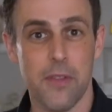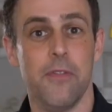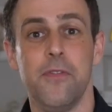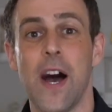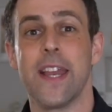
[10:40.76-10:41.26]
of the
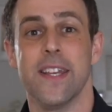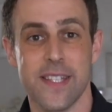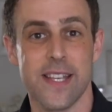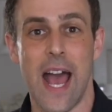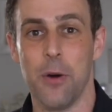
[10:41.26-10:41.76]

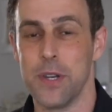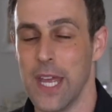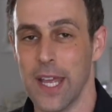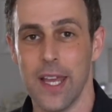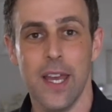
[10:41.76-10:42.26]
finest
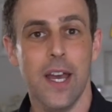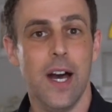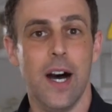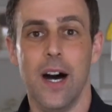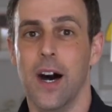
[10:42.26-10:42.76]
sounding
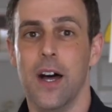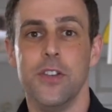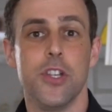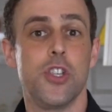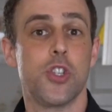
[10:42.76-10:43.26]
uh,
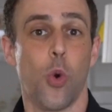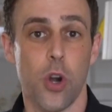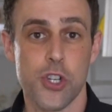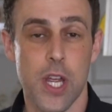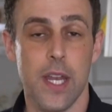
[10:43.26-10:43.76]

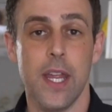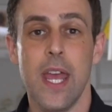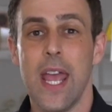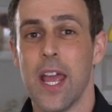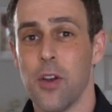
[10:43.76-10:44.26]
distortion
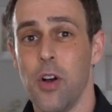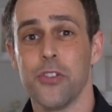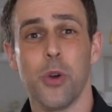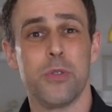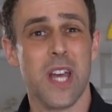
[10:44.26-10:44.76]
and
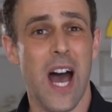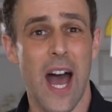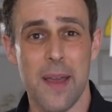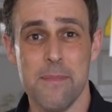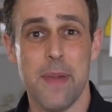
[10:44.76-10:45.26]
also
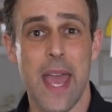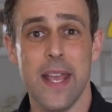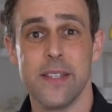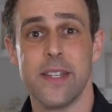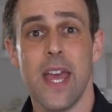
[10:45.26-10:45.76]

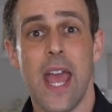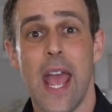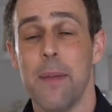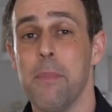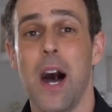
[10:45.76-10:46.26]
time-based
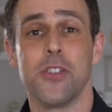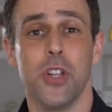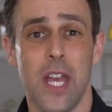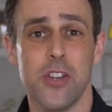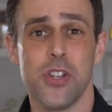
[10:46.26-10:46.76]
and
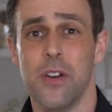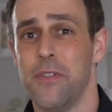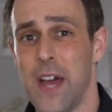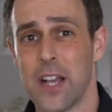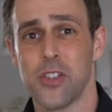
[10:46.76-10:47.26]
modulation
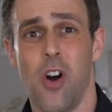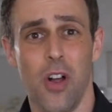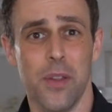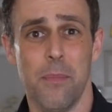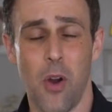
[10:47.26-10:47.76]
effects
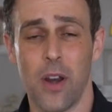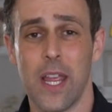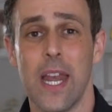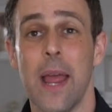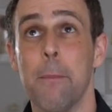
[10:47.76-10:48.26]
on the
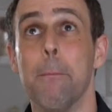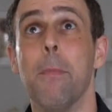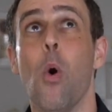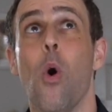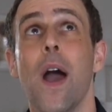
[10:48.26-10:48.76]
market.
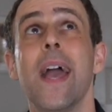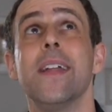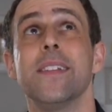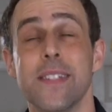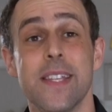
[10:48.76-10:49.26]
And
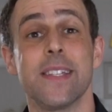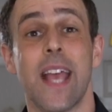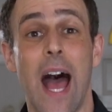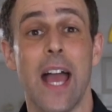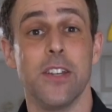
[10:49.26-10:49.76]
boy, does this
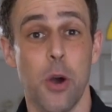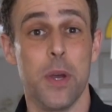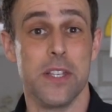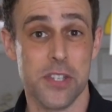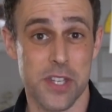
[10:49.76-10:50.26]
guy
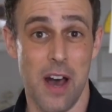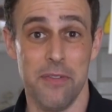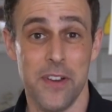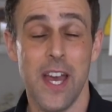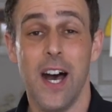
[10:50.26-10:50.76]
know his
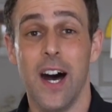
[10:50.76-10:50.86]
stuff.